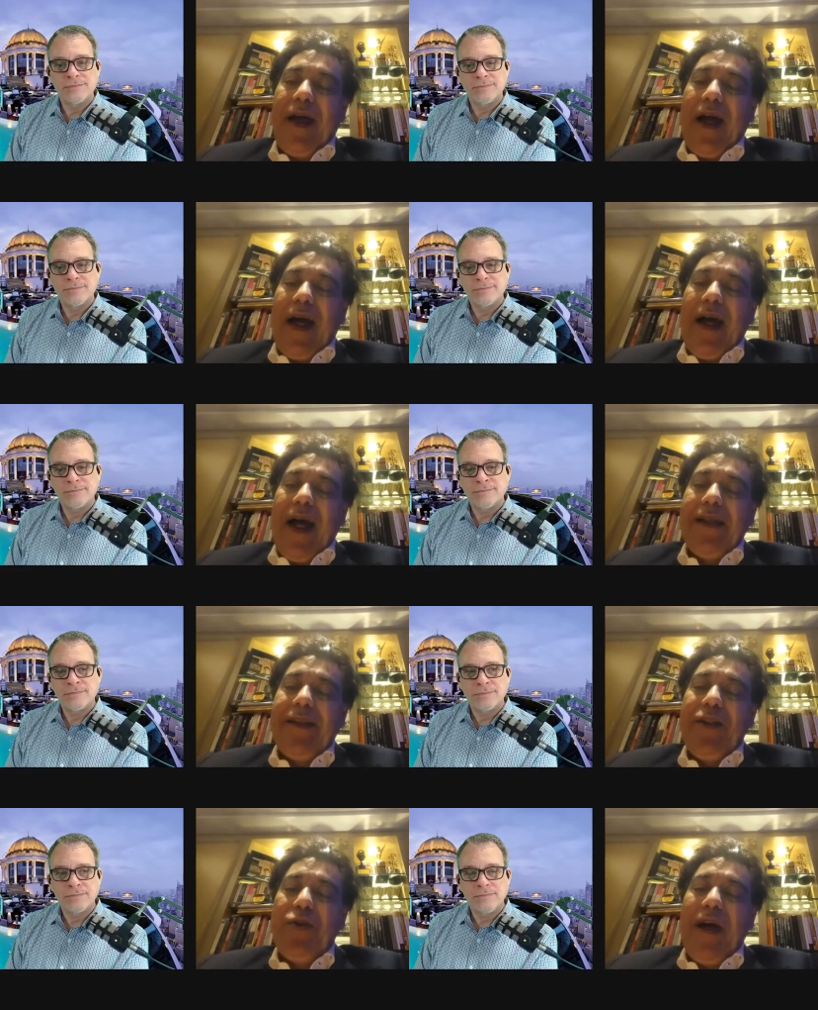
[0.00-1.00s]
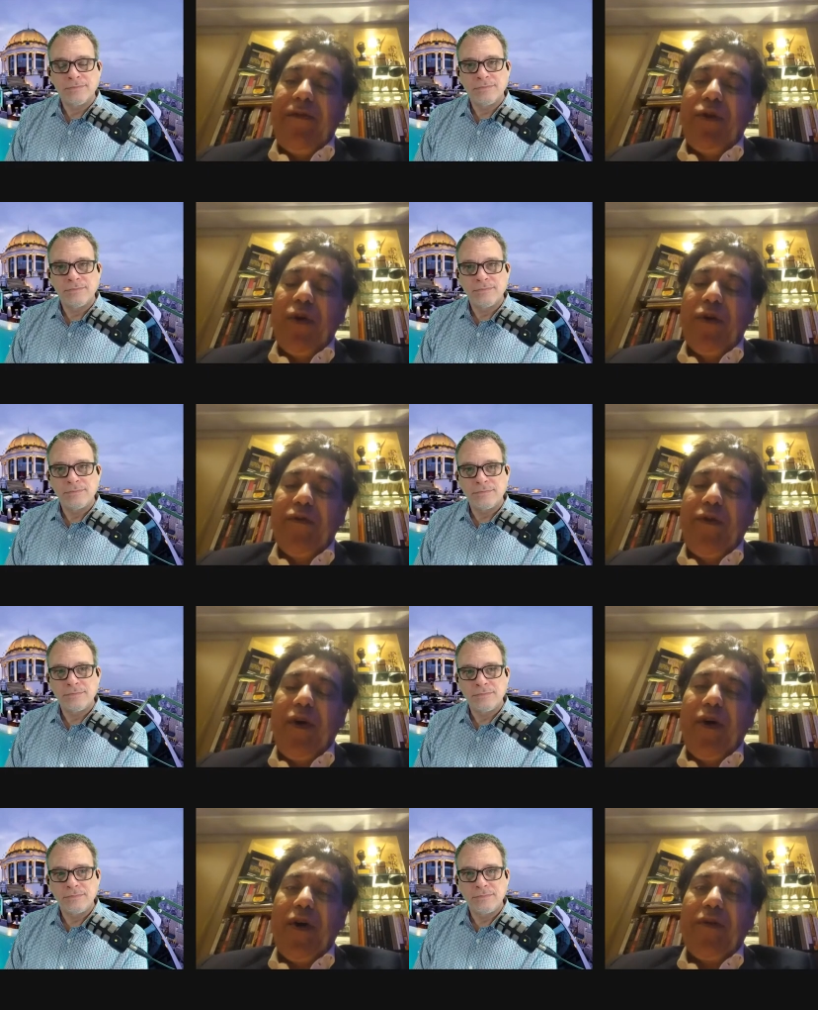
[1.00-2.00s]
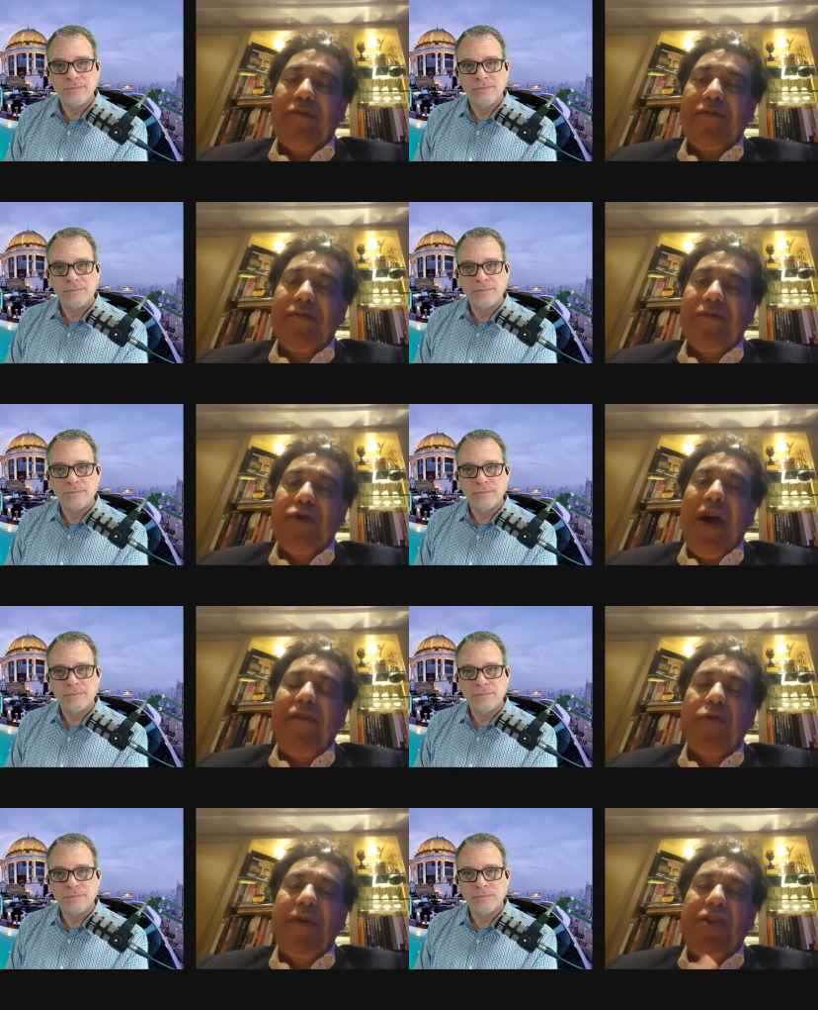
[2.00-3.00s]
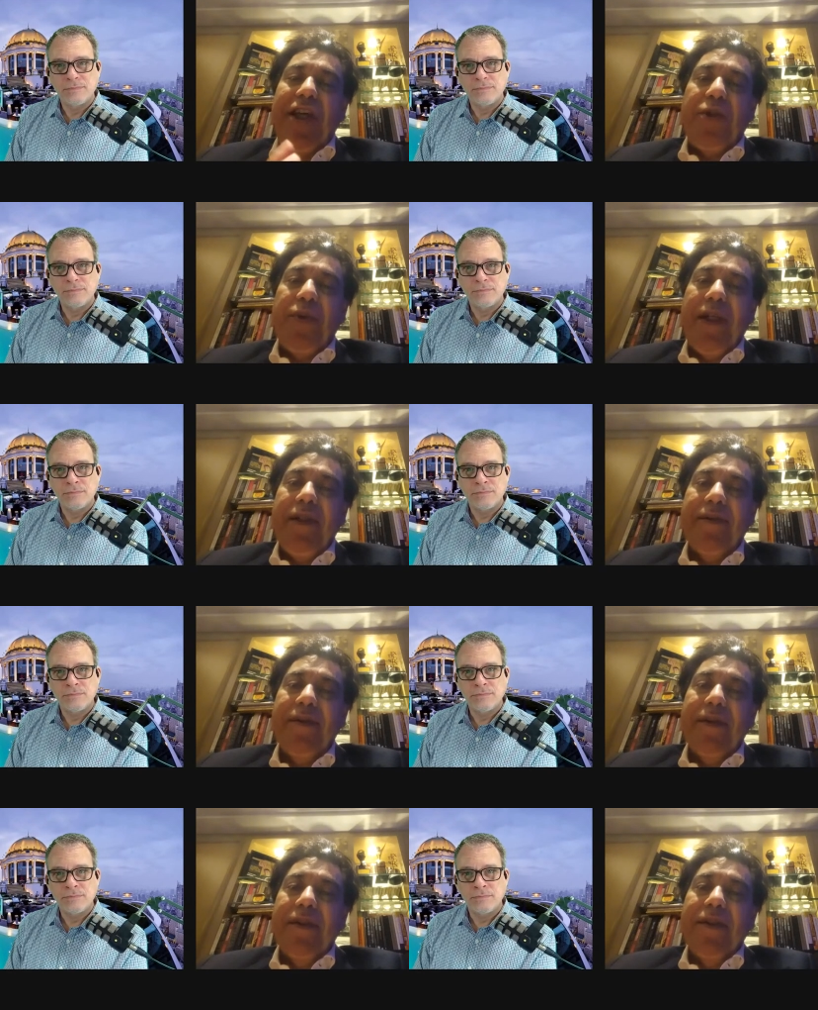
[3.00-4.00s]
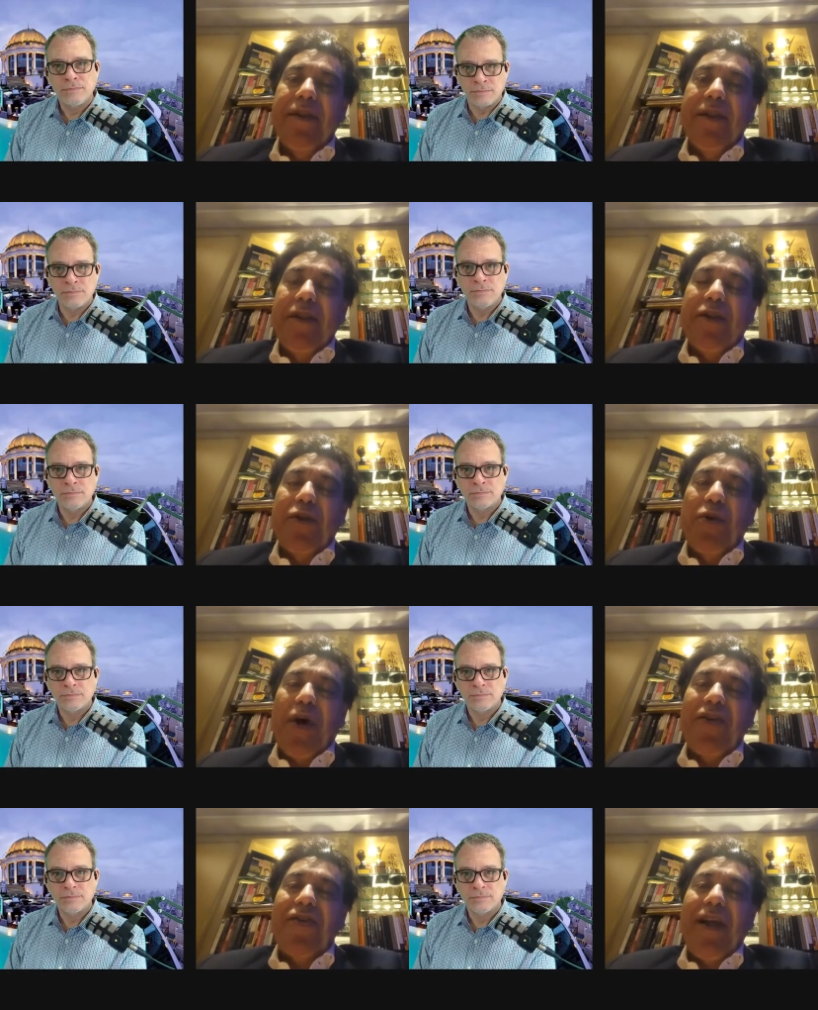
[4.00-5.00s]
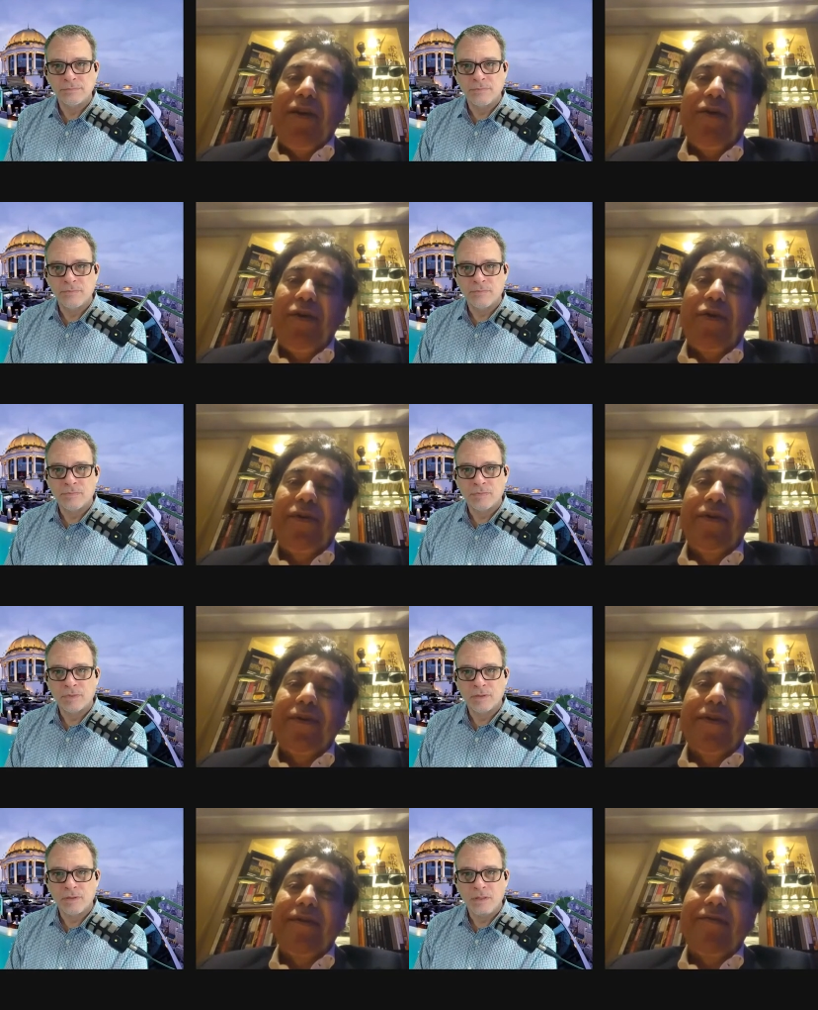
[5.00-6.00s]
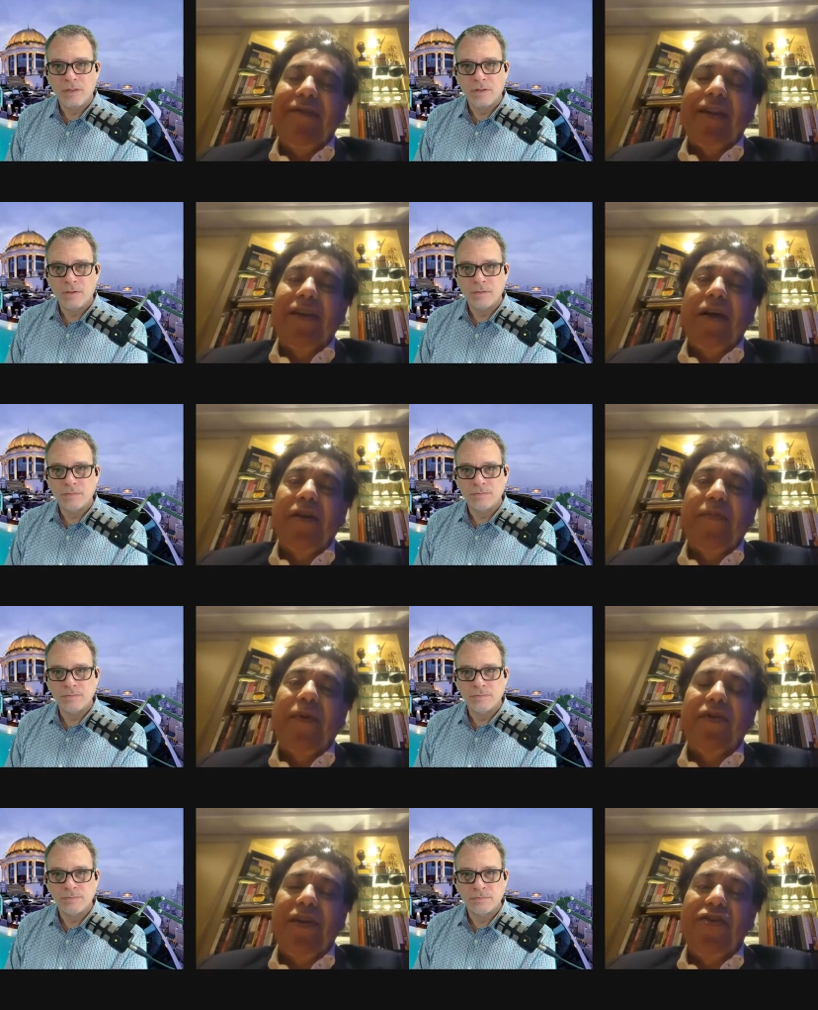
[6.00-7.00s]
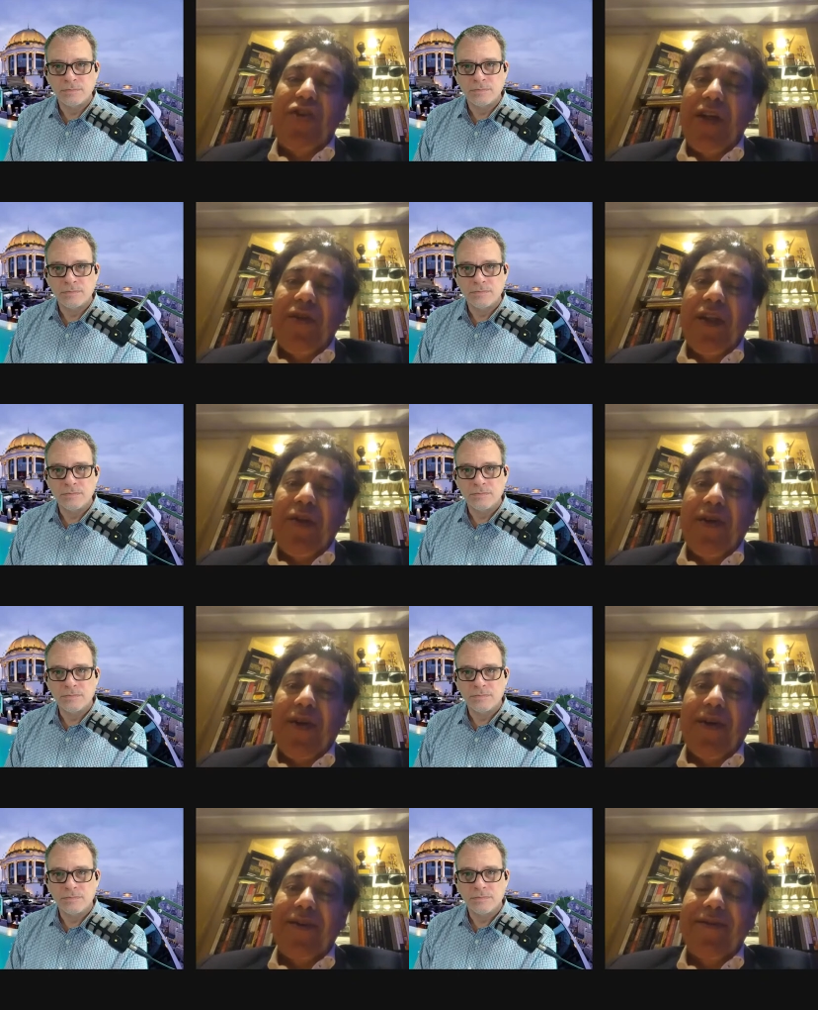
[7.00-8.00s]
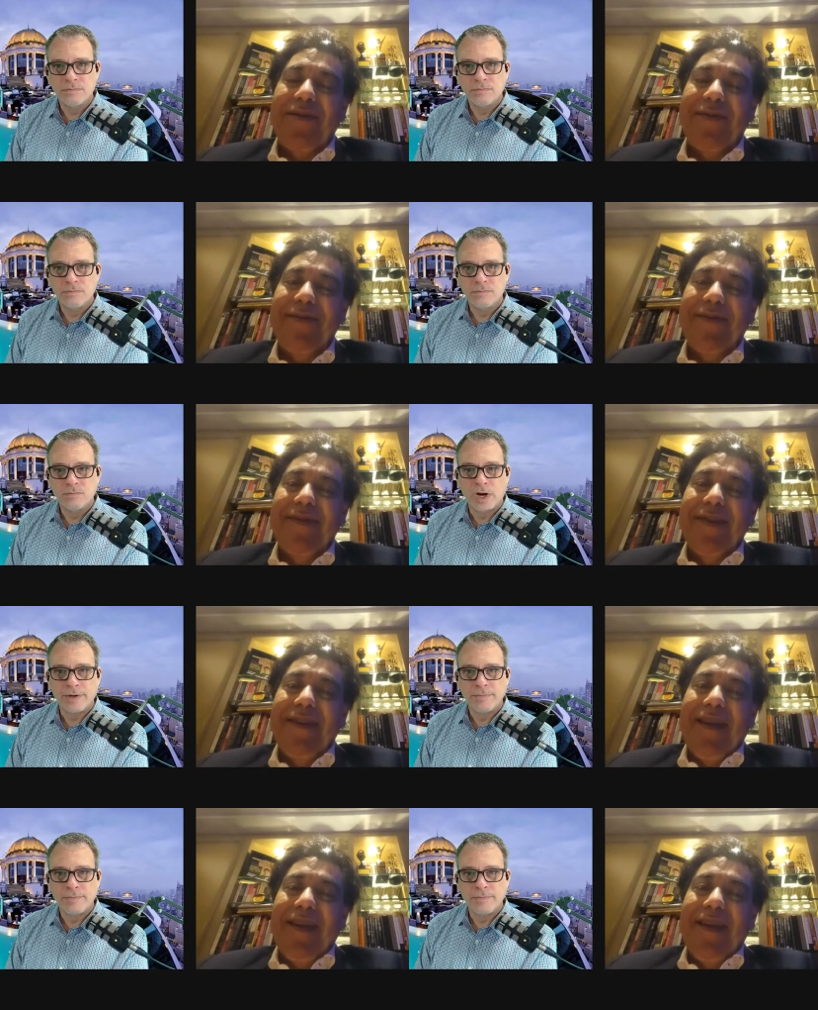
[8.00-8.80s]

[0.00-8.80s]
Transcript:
Speaker 1: i i think you have to look for you have to be genuine mm-hmm. to understand whether the other person is genuine or not right